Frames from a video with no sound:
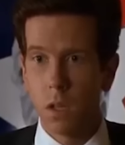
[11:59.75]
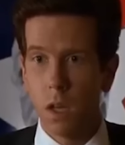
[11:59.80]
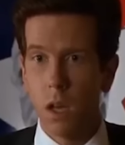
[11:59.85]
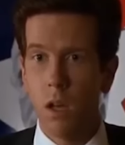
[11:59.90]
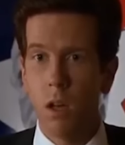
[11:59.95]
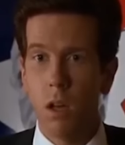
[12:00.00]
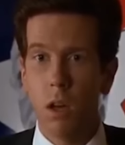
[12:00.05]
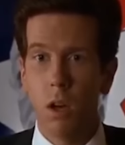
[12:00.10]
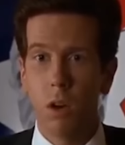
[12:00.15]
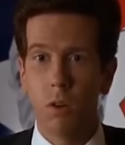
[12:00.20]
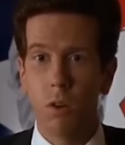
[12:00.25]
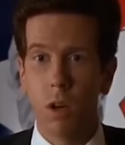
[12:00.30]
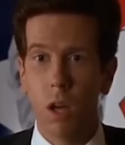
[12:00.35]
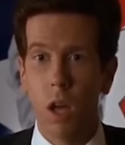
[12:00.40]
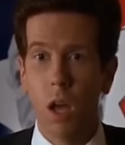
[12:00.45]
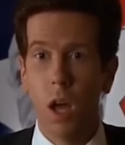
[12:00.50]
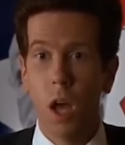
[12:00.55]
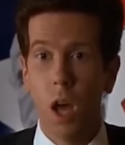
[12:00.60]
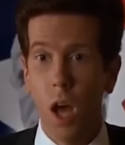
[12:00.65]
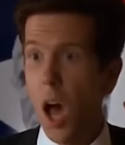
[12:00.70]
Oh,
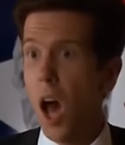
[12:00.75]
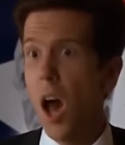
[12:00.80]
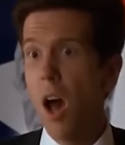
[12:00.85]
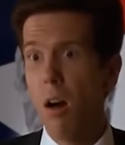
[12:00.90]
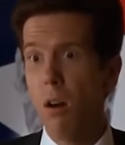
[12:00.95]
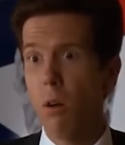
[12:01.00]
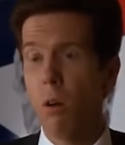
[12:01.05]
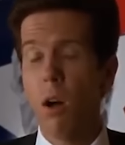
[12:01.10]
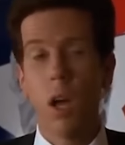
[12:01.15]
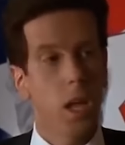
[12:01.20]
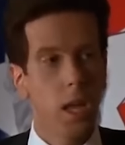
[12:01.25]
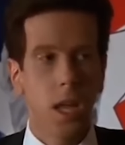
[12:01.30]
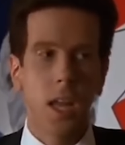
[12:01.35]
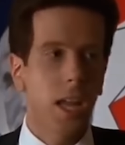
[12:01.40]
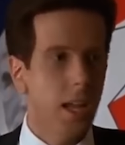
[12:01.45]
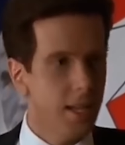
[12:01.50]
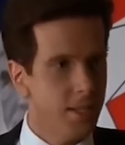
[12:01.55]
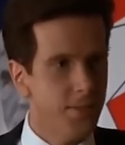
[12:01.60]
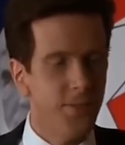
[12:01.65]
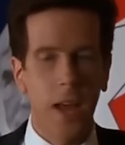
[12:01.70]
oh,
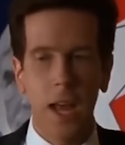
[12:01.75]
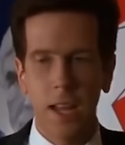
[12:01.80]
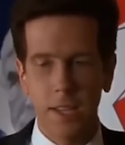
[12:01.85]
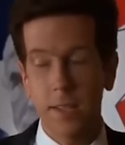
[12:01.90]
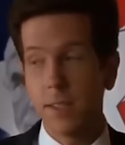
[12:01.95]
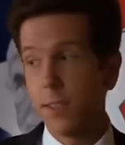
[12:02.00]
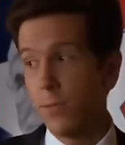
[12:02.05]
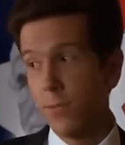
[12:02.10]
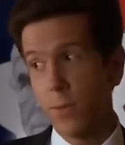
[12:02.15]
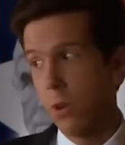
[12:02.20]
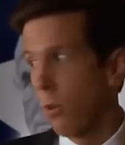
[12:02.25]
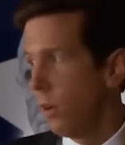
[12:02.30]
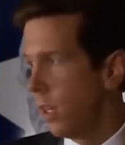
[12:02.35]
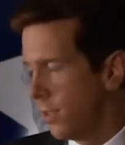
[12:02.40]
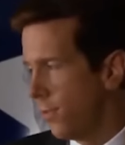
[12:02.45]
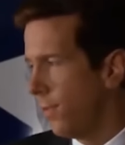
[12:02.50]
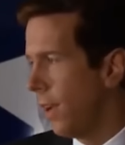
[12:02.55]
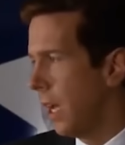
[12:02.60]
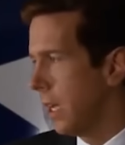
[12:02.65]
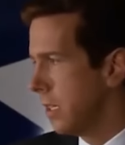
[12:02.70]
it's Vas it's,
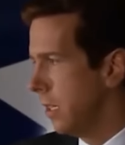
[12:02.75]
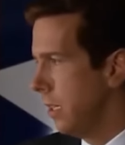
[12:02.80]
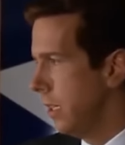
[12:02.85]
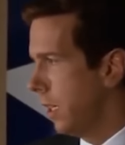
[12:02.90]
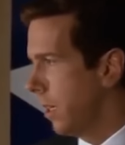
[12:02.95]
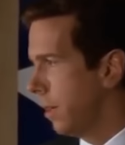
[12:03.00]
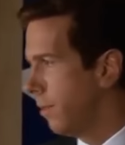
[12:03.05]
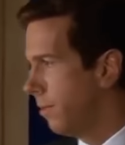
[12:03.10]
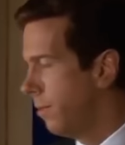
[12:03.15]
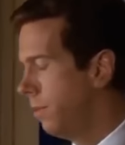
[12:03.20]
it's Vaseline.